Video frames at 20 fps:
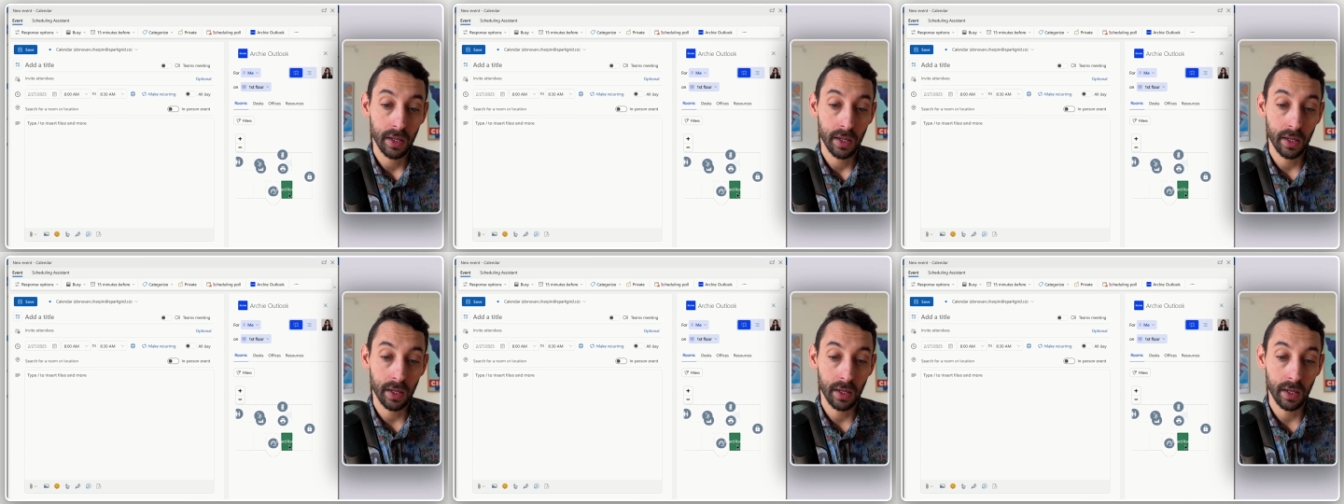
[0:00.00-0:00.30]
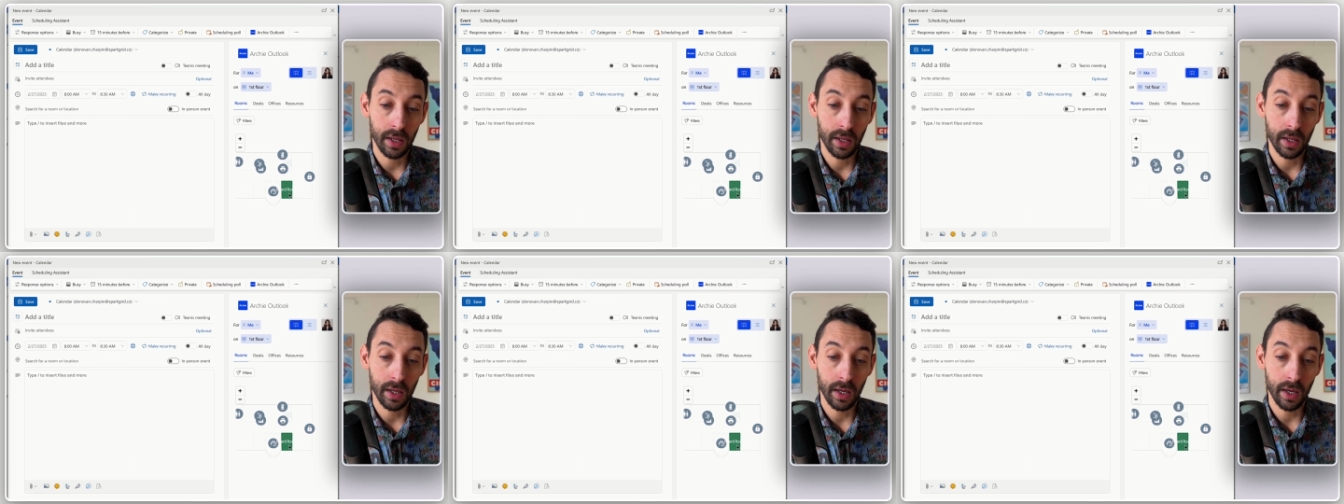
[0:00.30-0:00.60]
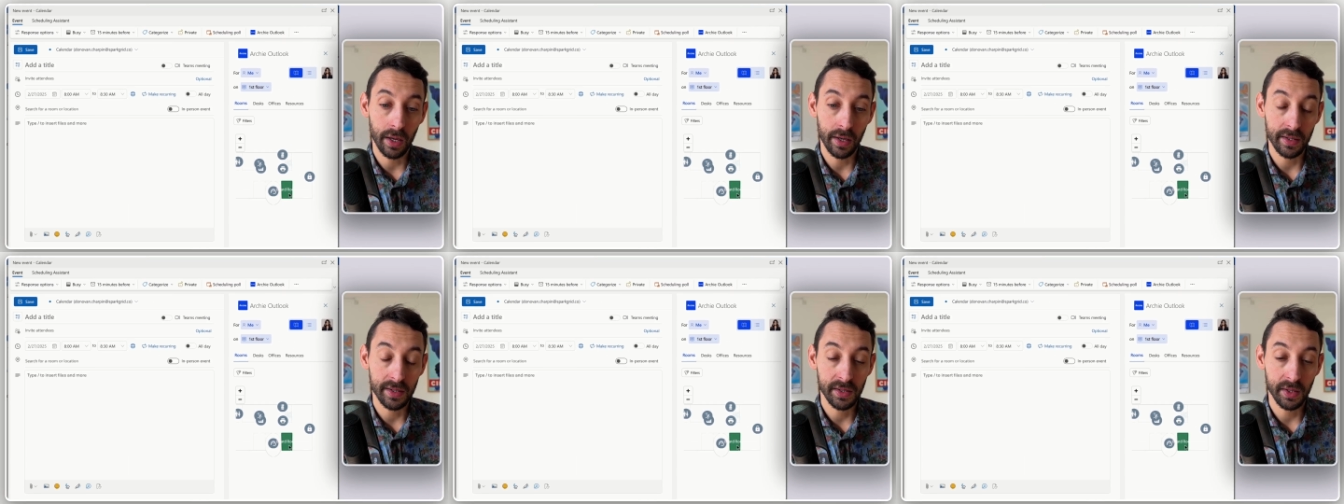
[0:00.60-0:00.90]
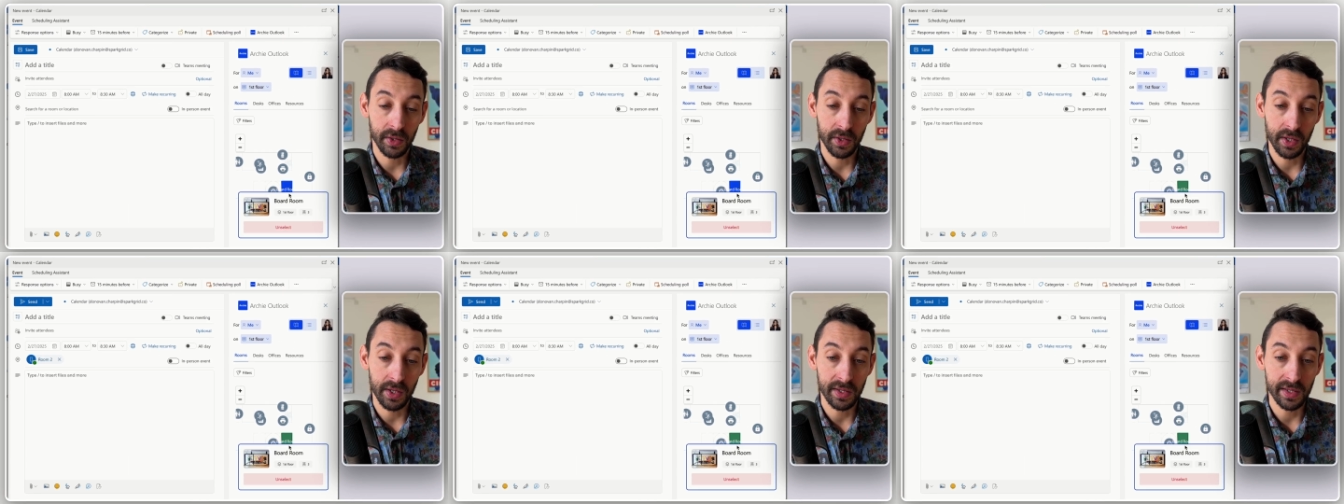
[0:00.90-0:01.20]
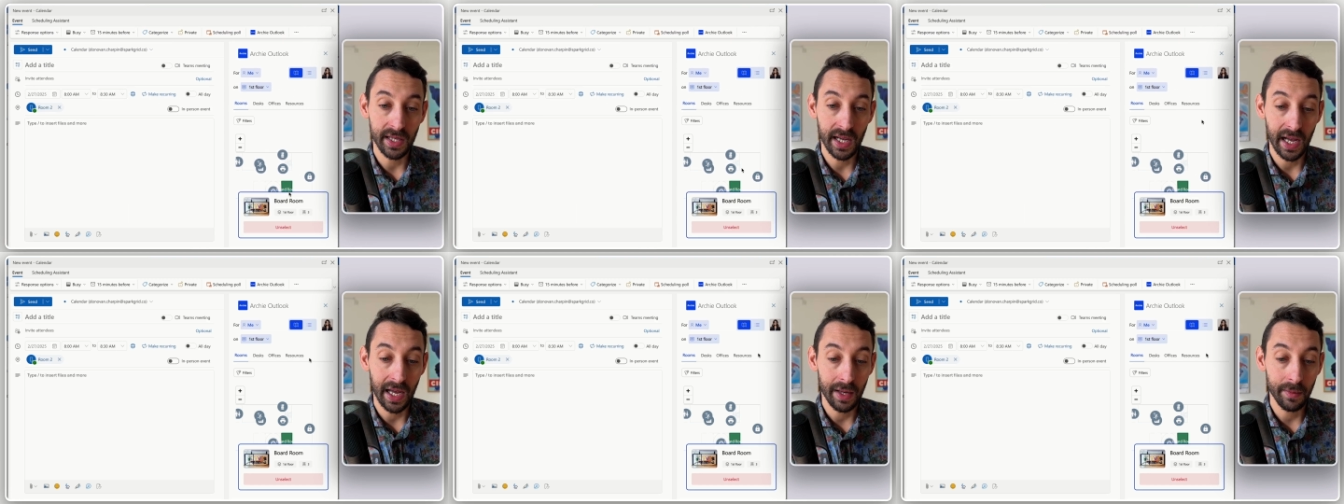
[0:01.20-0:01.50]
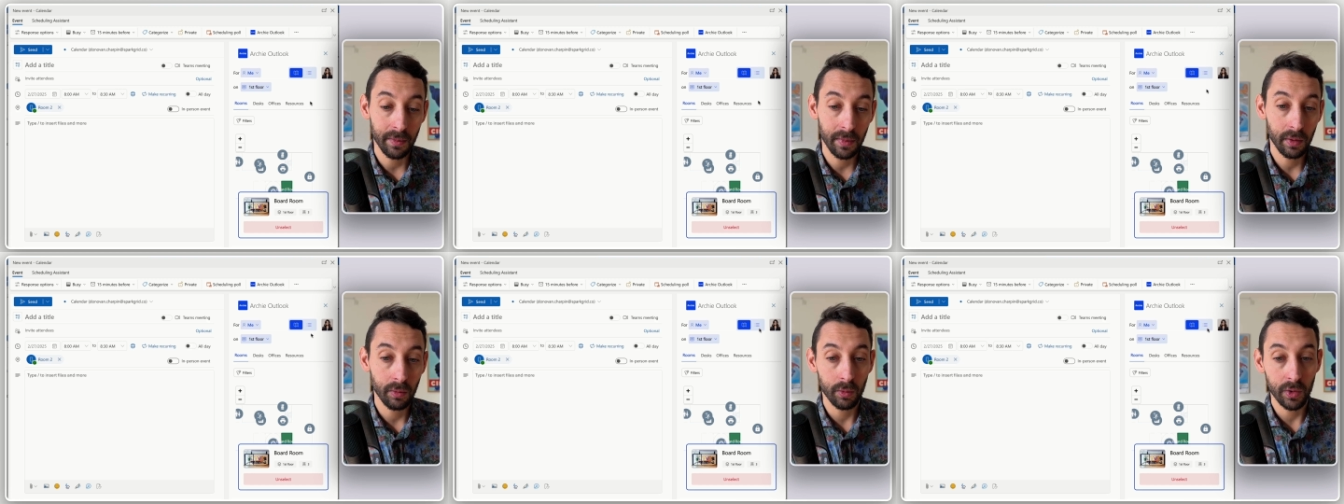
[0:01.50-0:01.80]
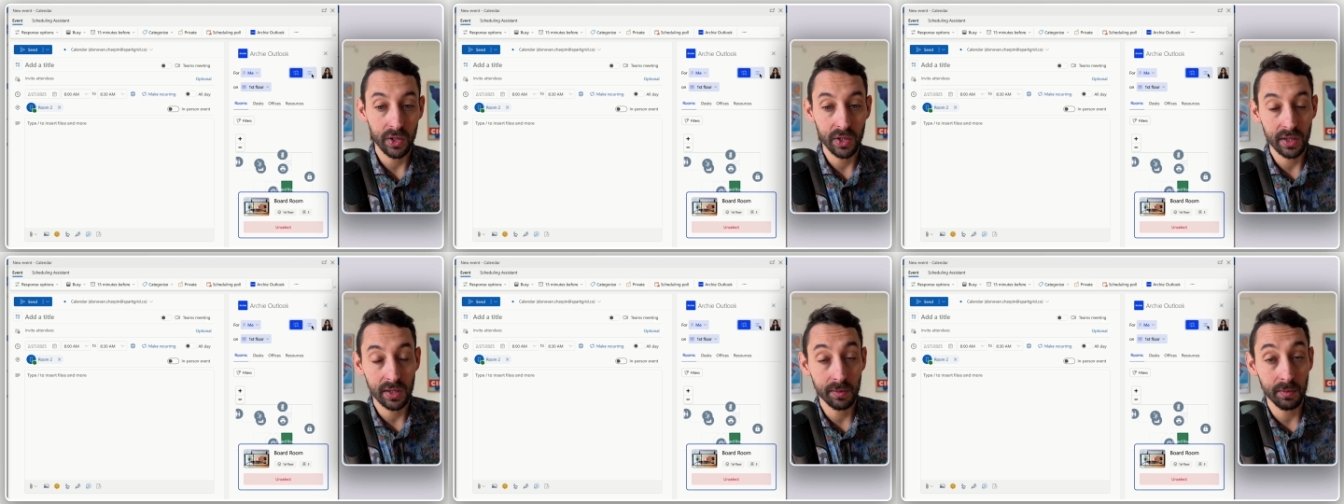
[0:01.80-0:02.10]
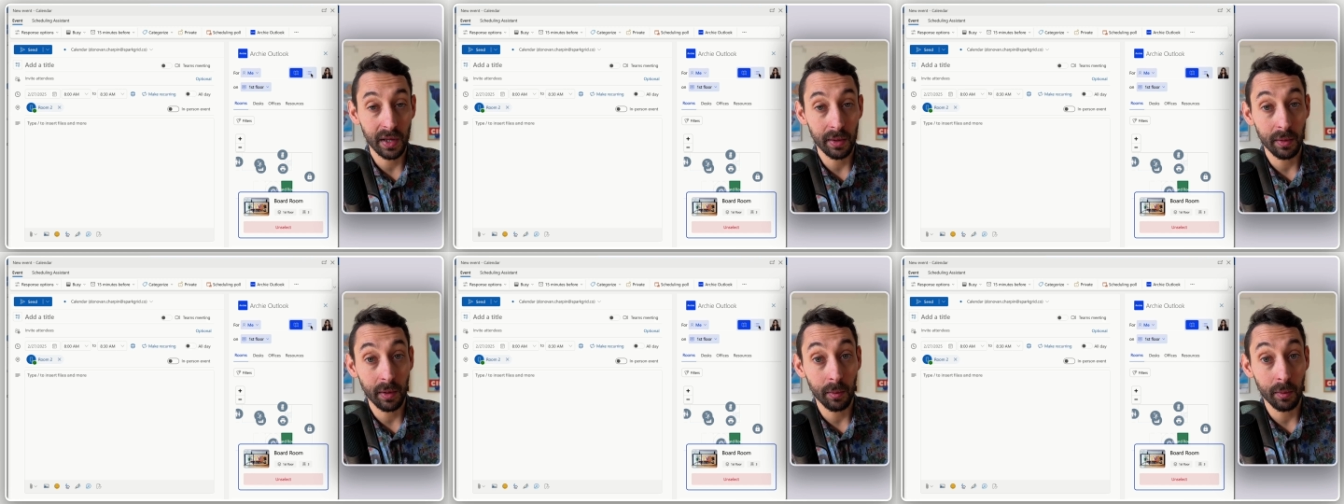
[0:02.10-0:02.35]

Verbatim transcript: uh, at a certain time, which is maybe